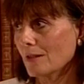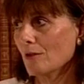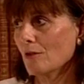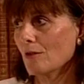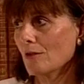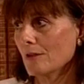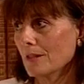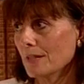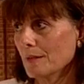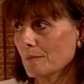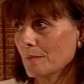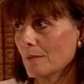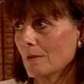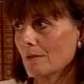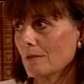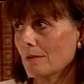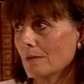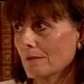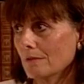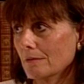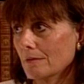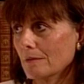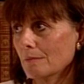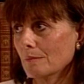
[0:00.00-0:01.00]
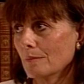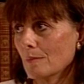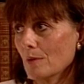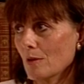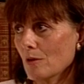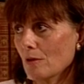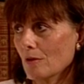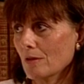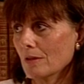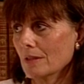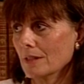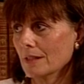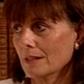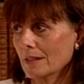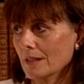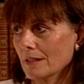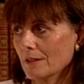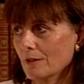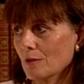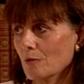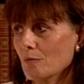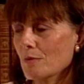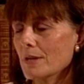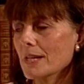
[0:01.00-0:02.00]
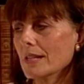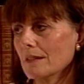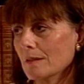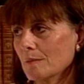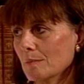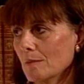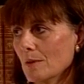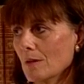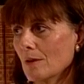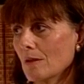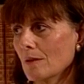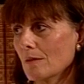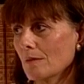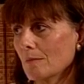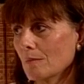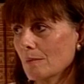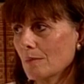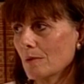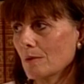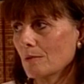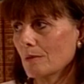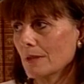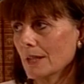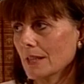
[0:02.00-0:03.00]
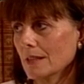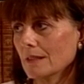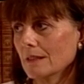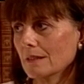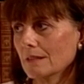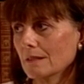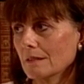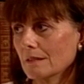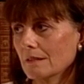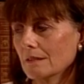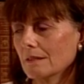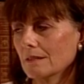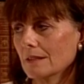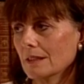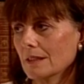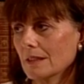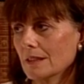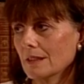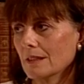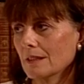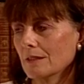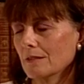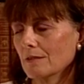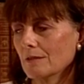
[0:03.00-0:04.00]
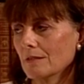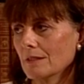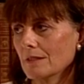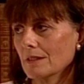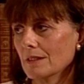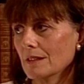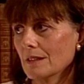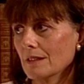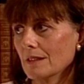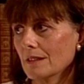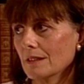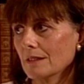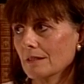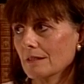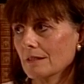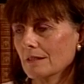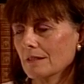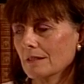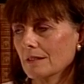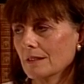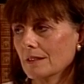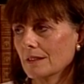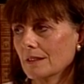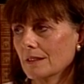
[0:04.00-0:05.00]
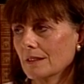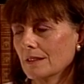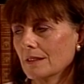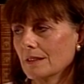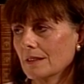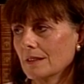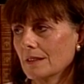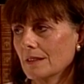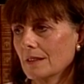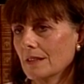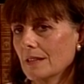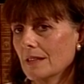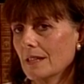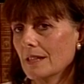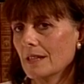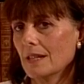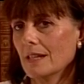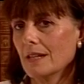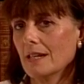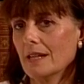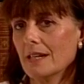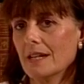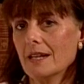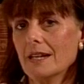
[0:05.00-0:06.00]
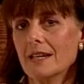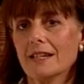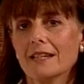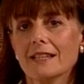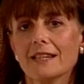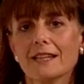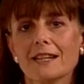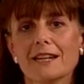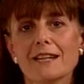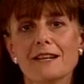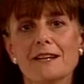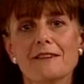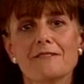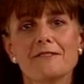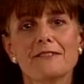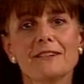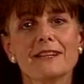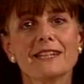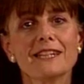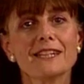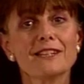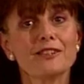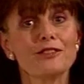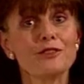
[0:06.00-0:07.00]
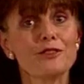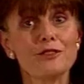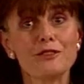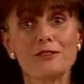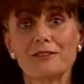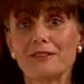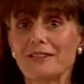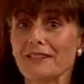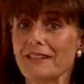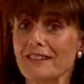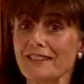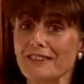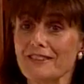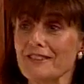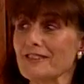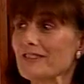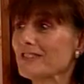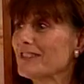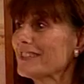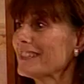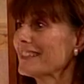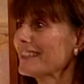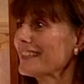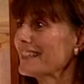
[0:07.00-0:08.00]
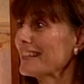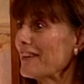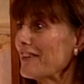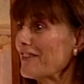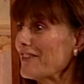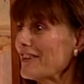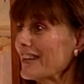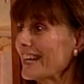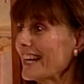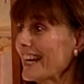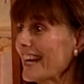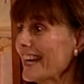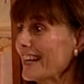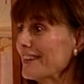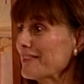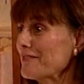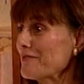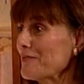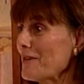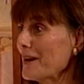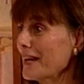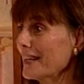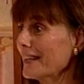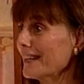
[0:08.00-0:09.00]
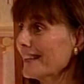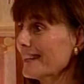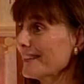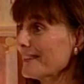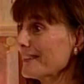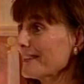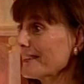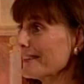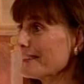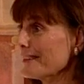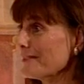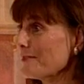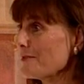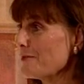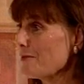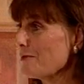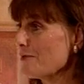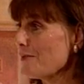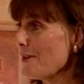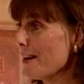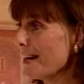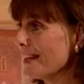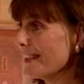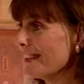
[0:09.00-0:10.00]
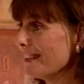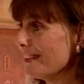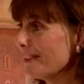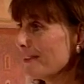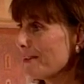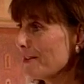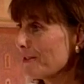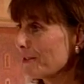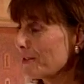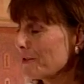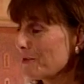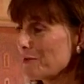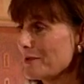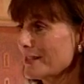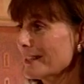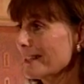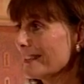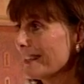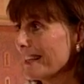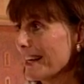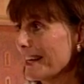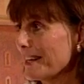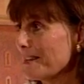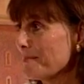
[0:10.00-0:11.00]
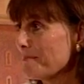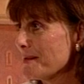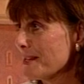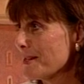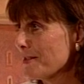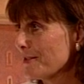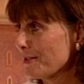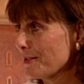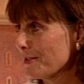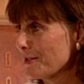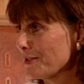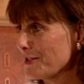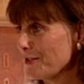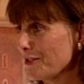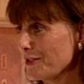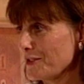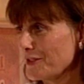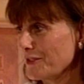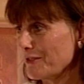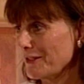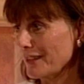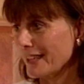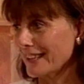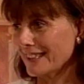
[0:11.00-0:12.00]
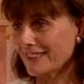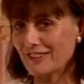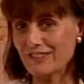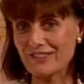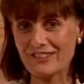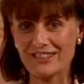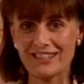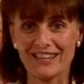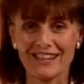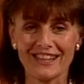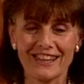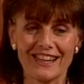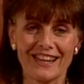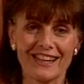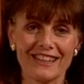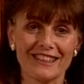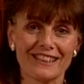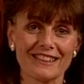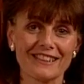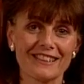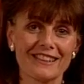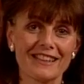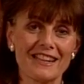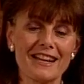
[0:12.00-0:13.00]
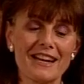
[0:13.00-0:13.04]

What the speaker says: and the holy more holy, and yes. the wicked more wicked. Yeah, mm-hmm. we see that. Mm-hmm. Yeah, very good. You see, again, one 28 minutes just went just like that.